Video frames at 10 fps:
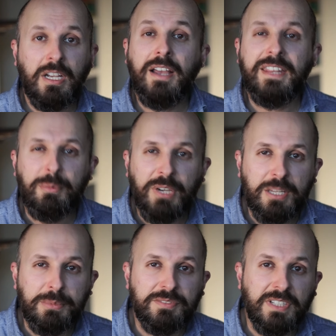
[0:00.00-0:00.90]
Hi there, my
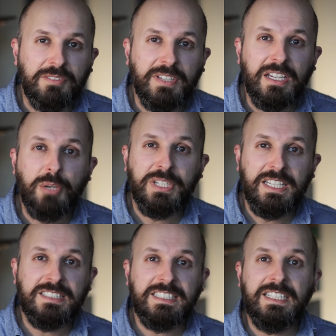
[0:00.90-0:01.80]
name is Vic Veer. I'm an
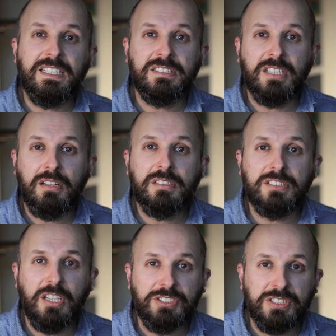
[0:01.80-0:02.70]
ENT consultant
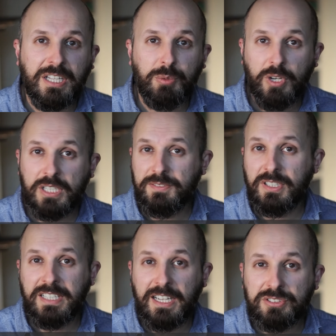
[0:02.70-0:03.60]
surgeon that works for
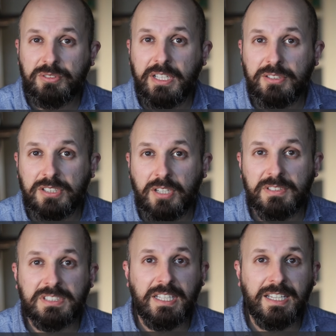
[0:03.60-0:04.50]
the National Health
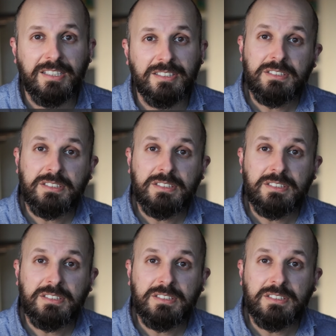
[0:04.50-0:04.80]
Service in England.